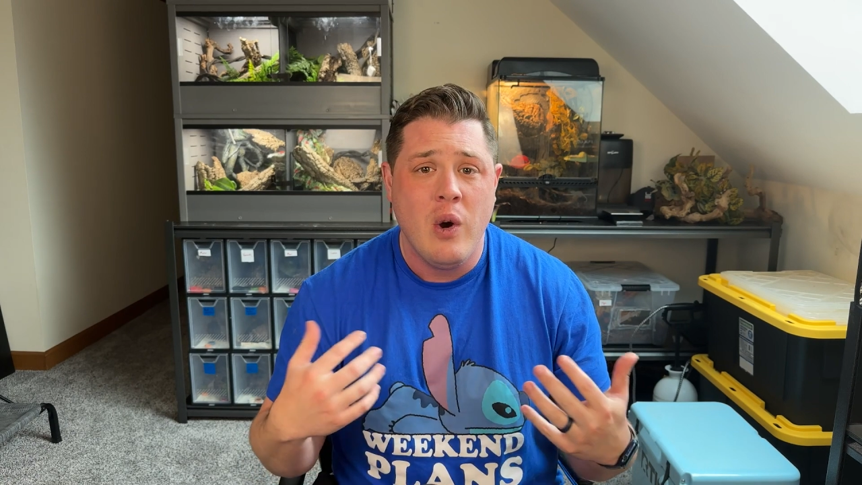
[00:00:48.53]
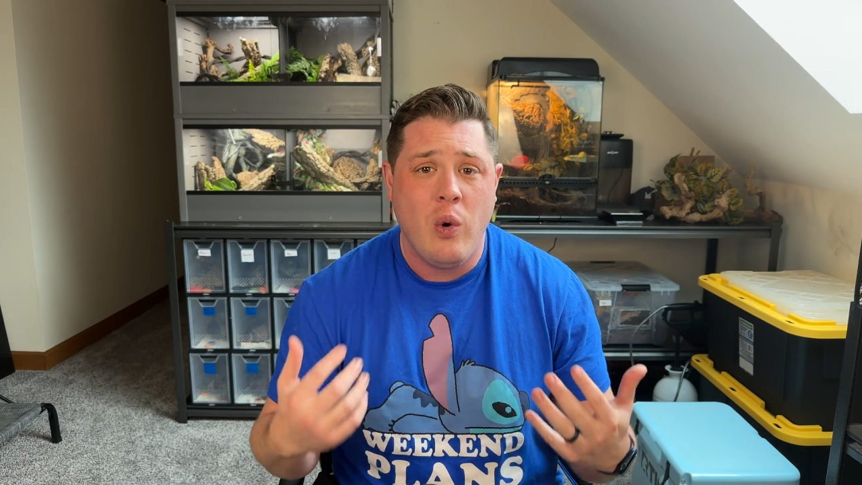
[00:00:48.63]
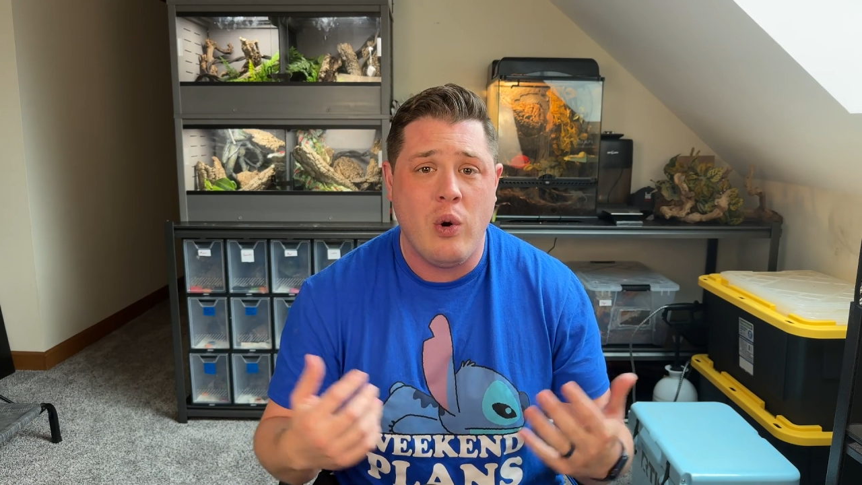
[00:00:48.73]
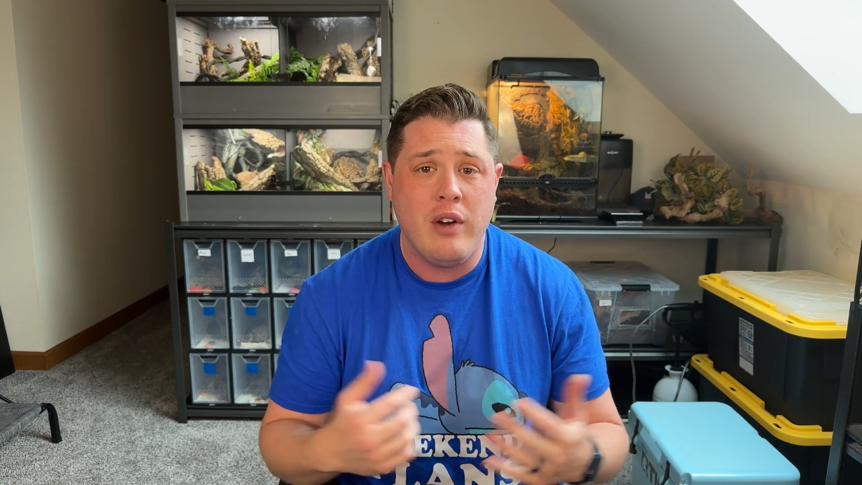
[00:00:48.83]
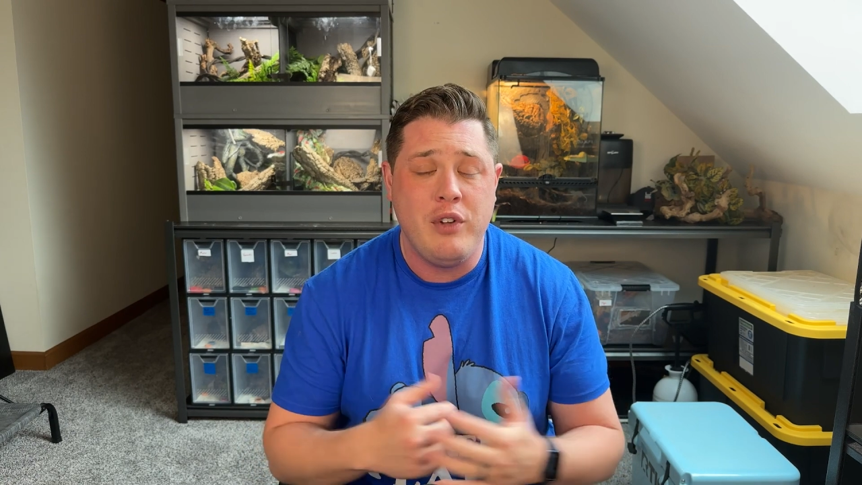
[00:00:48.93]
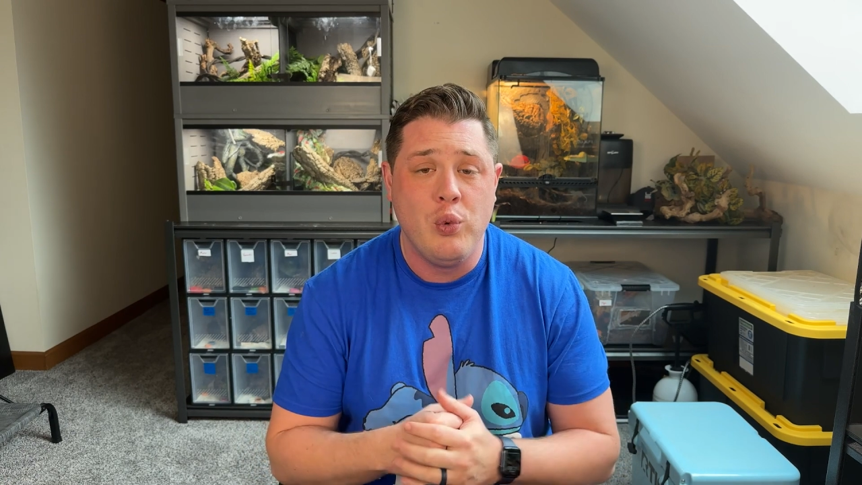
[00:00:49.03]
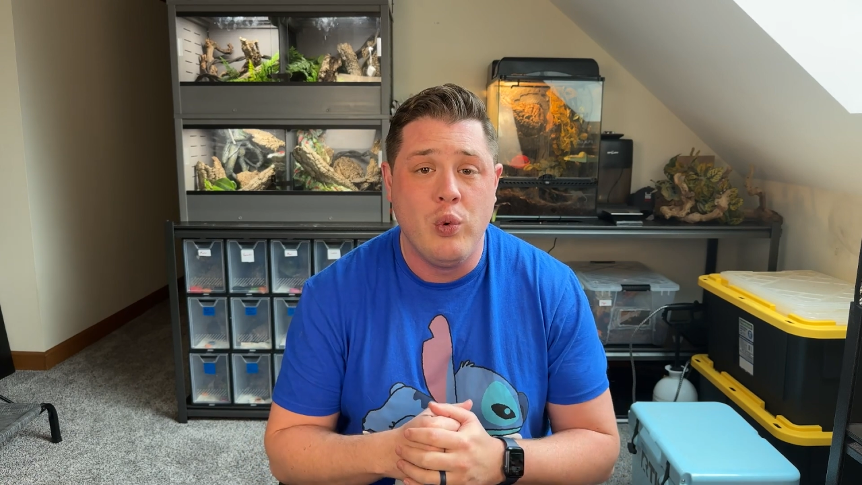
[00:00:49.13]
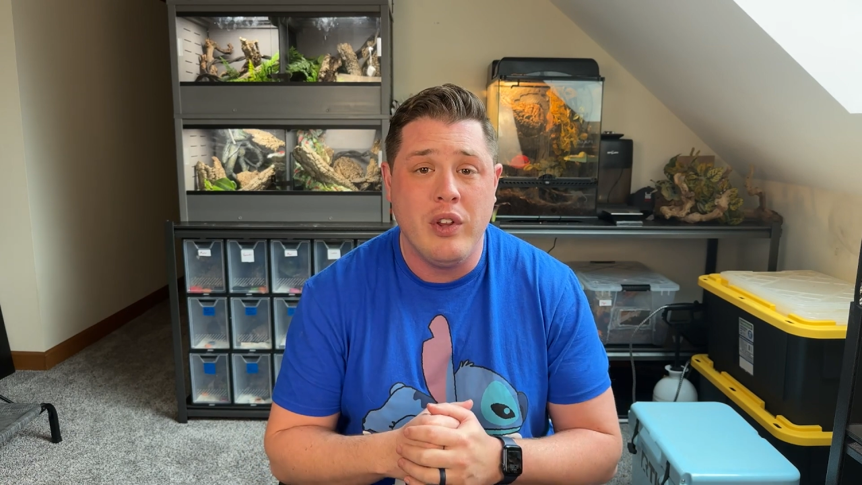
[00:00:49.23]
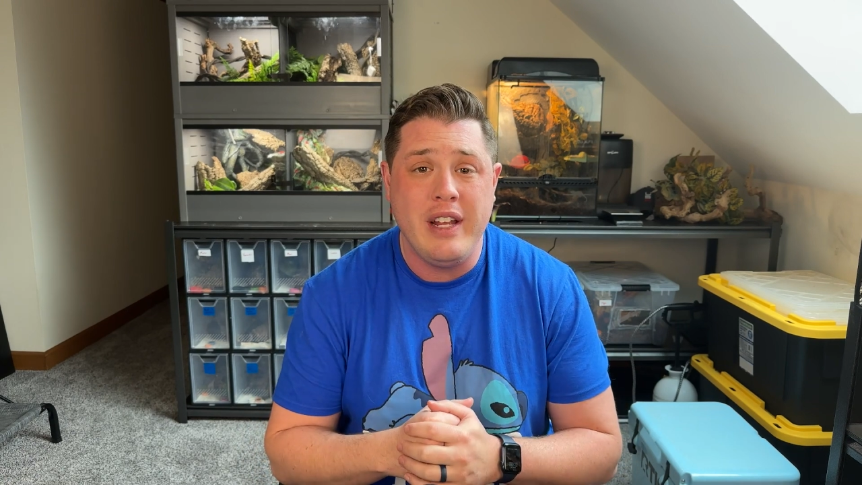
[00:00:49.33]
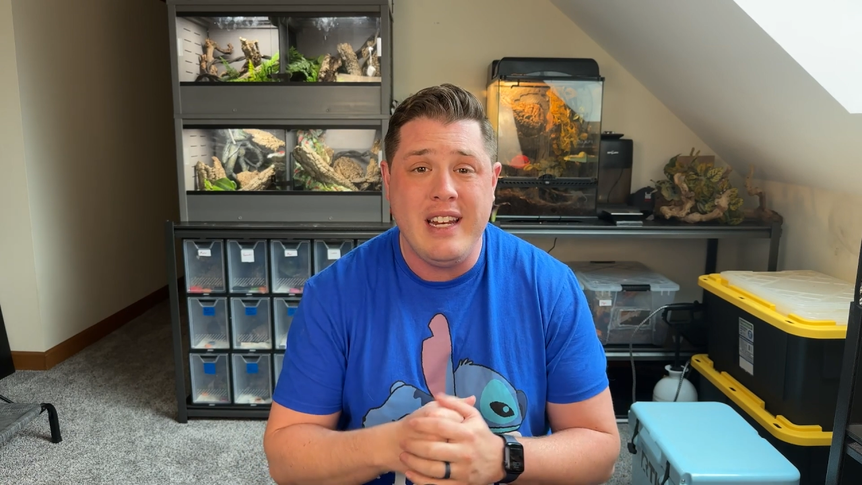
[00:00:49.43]
or if you
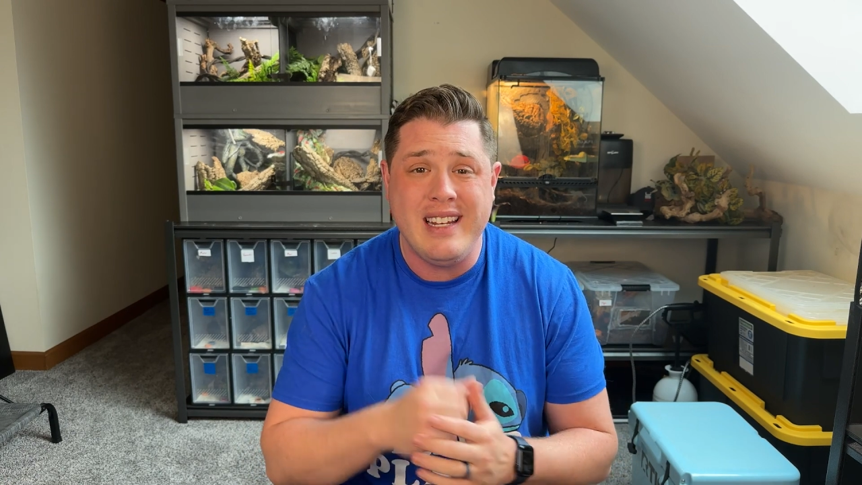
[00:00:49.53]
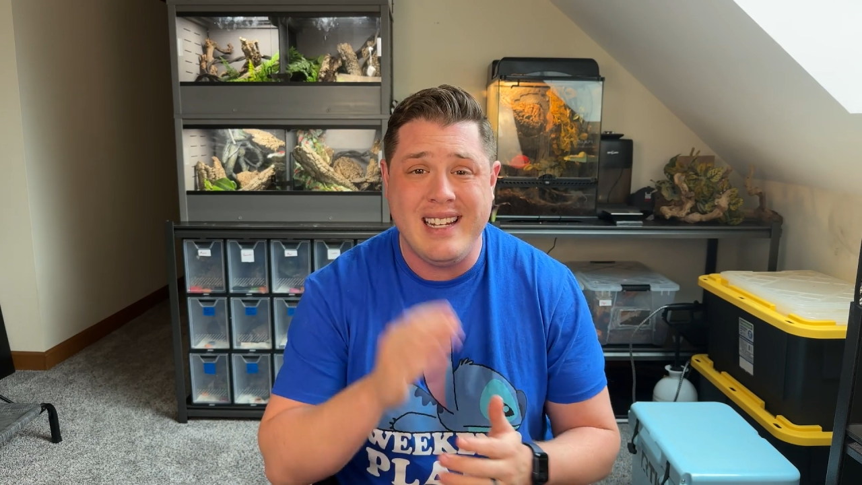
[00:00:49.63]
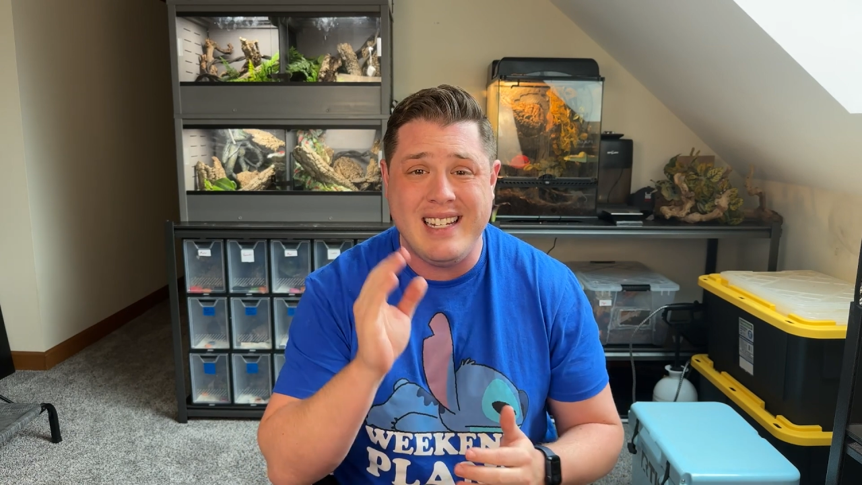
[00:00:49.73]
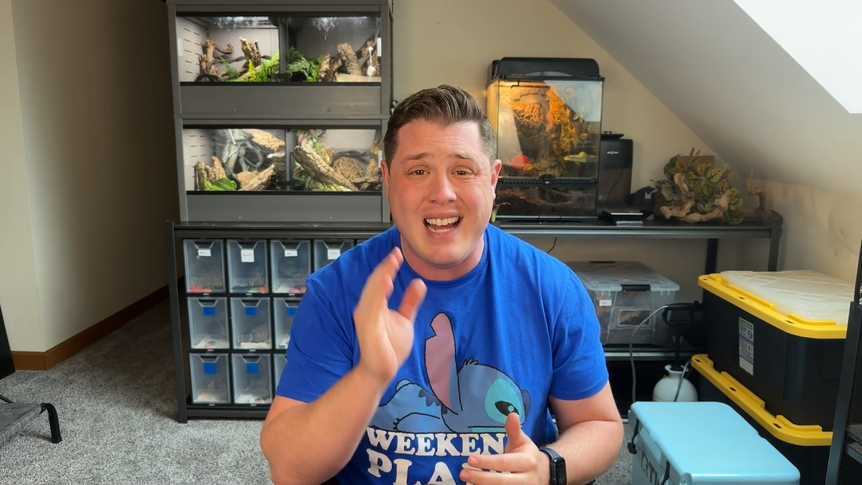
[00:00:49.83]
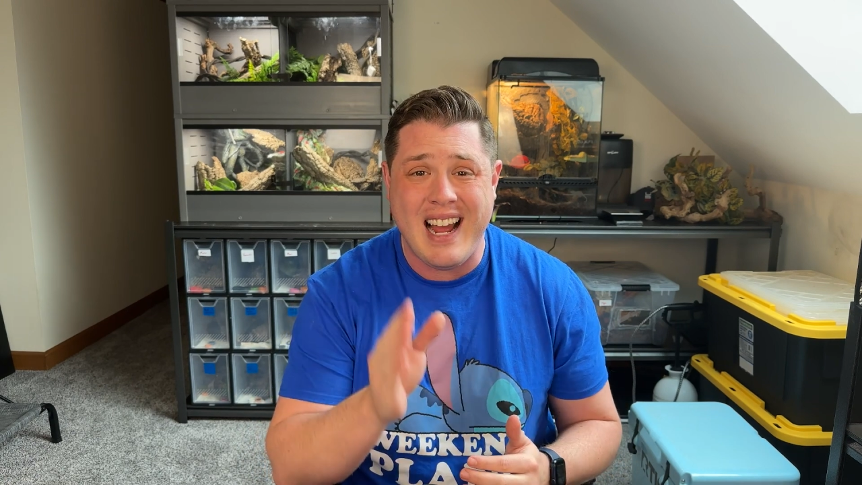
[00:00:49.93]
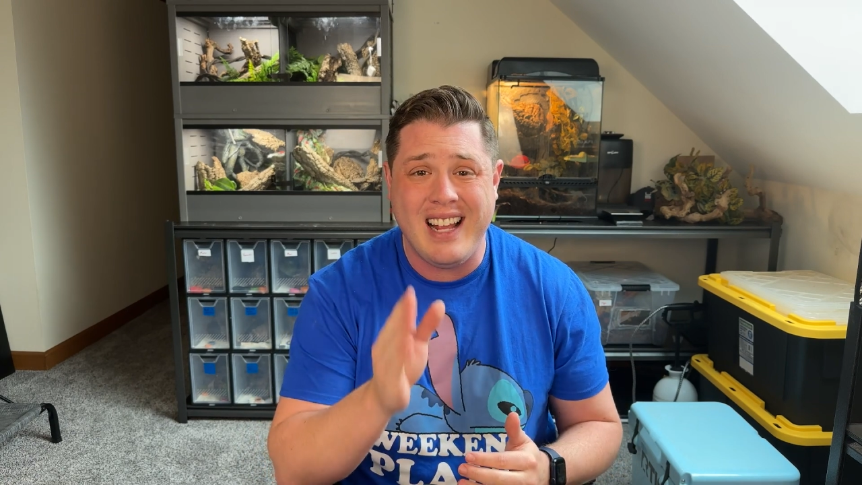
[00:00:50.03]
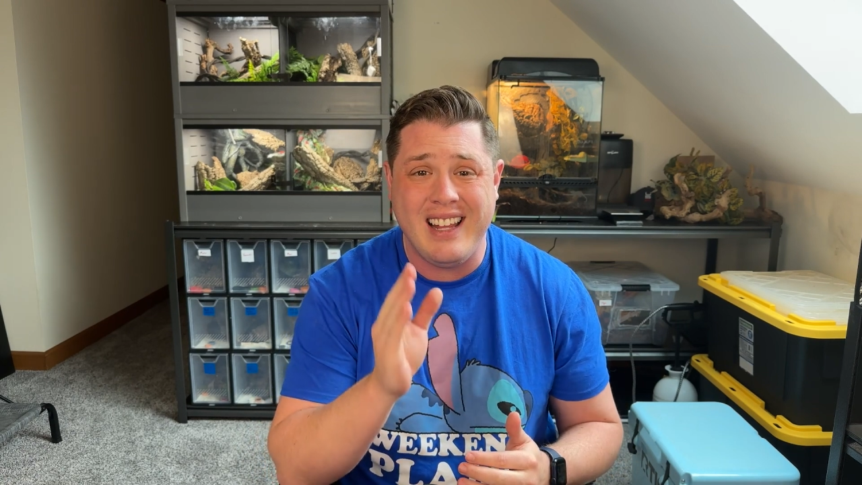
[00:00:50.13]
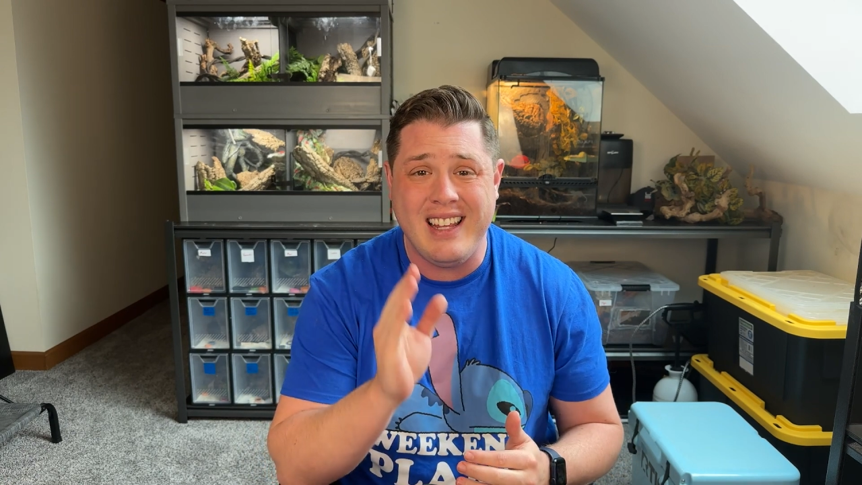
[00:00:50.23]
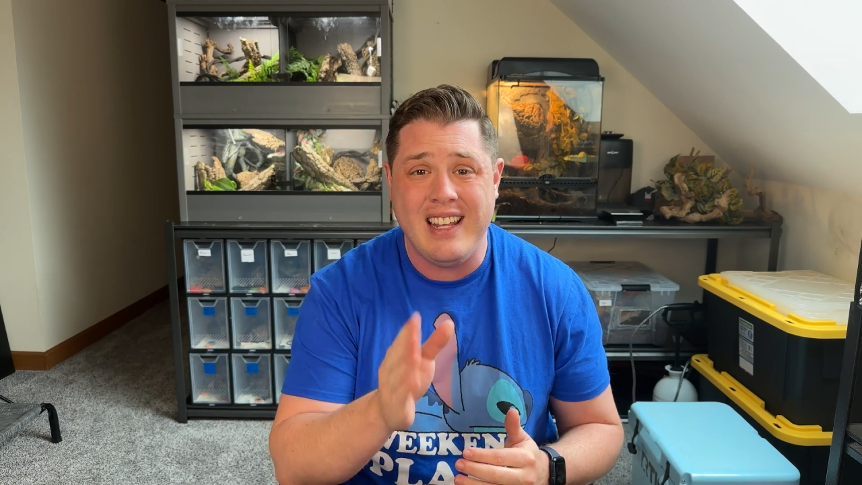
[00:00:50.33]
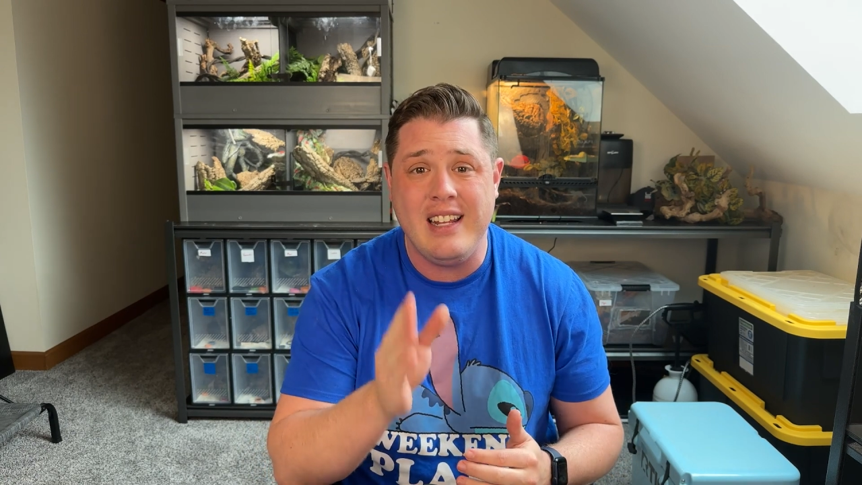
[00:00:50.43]
really need to
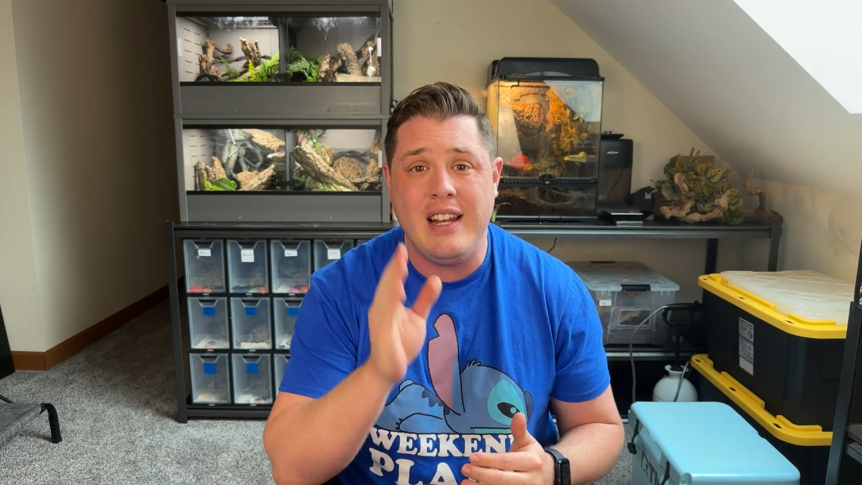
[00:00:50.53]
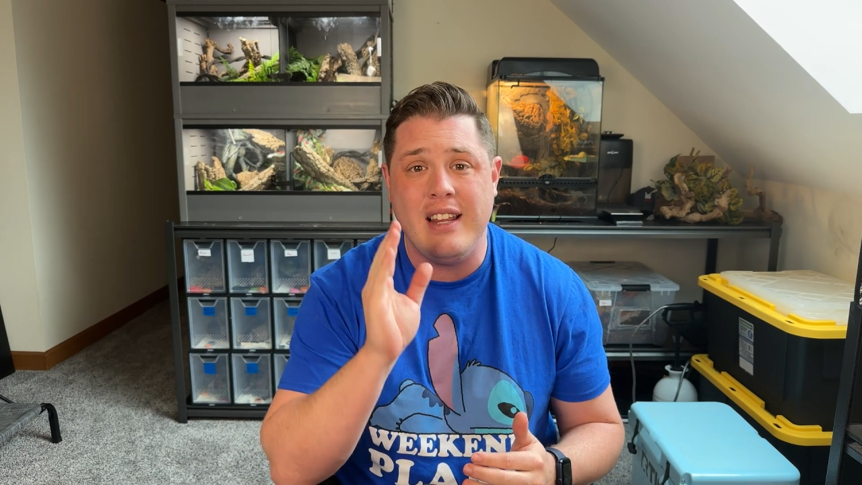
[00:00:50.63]
dial in